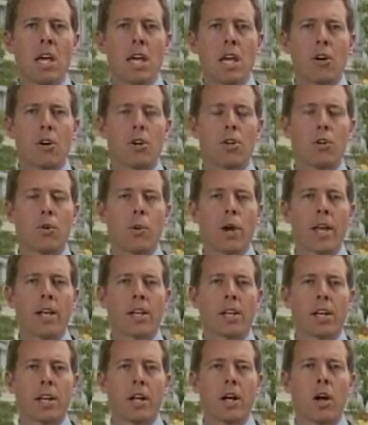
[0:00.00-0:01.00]
here in New
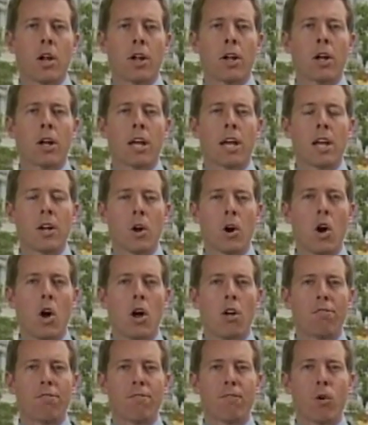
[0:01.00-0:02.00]
England. Uh, in
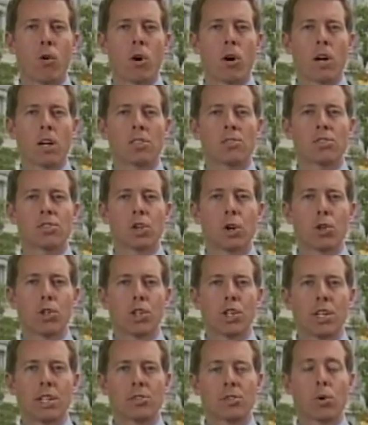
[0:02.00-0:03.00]
all, four
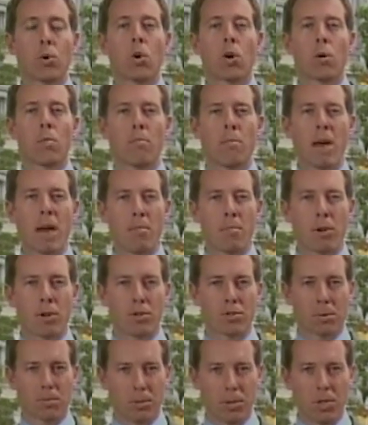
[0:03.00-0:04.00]
associates or
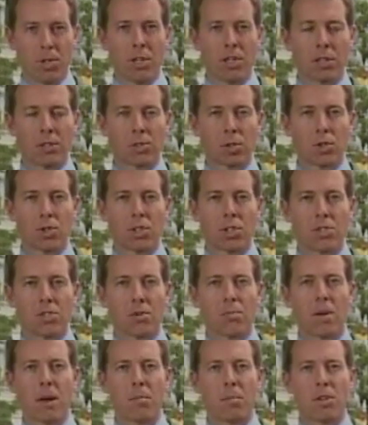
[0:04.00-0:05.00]
members, reputed
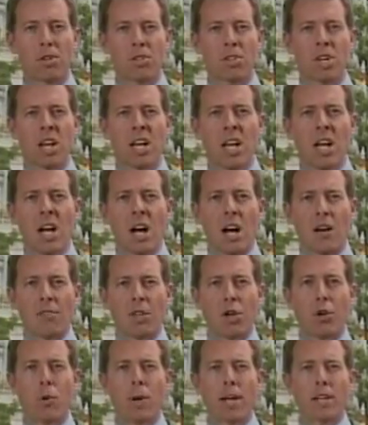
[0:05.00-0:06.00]
associates or members of
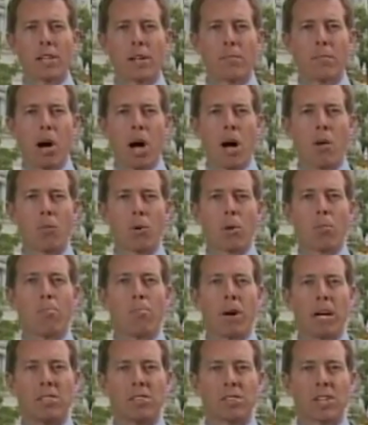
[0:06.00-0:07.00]
the New England mob were
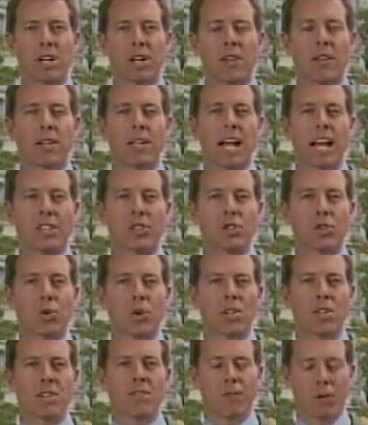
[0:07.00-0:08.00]
busted in the last
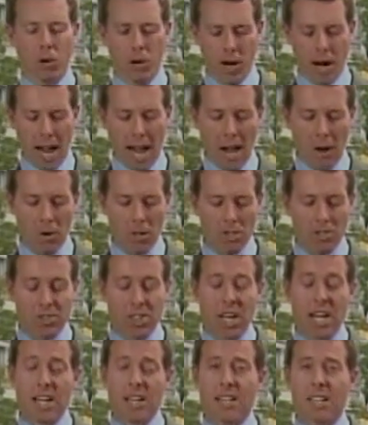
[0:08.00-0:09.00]
24
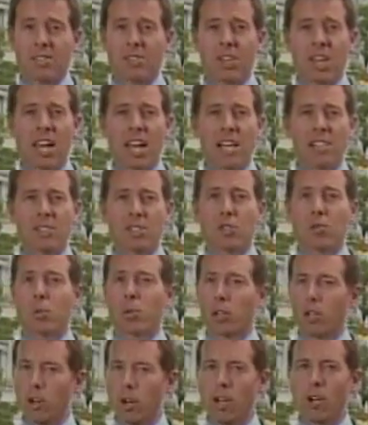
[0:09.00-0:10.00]
hours. This case, as
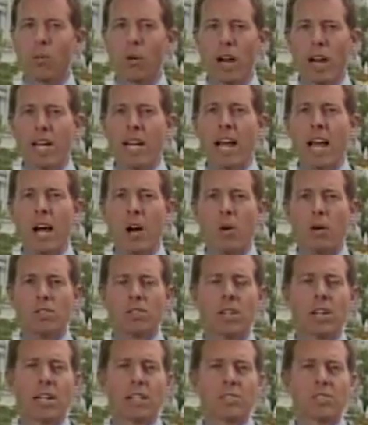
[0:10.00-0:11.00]
we're learning right now,
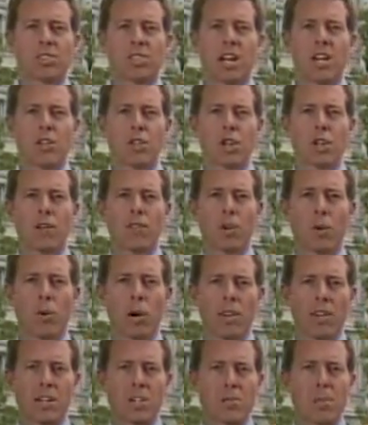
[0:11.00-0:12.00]
is an extension of the
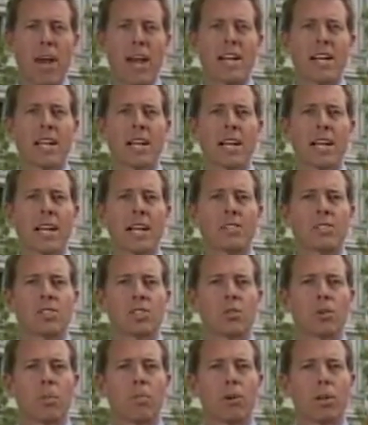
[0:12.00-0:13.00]
one that's pending
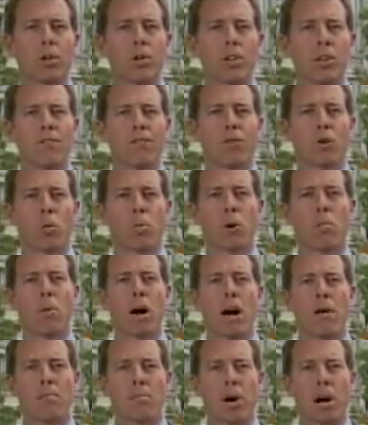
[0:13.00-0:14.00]
against the reputed former
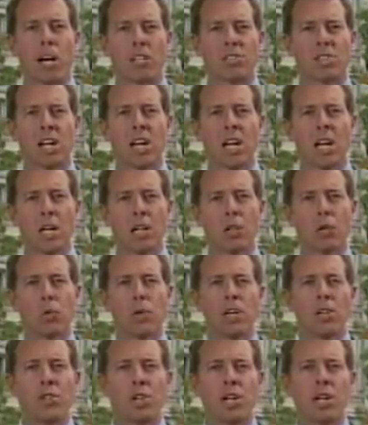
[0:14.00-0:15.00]
mob boss
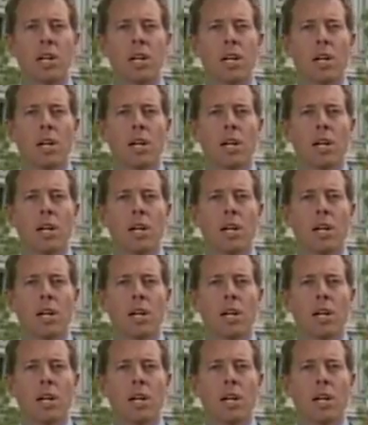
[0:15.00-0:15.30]
Luigi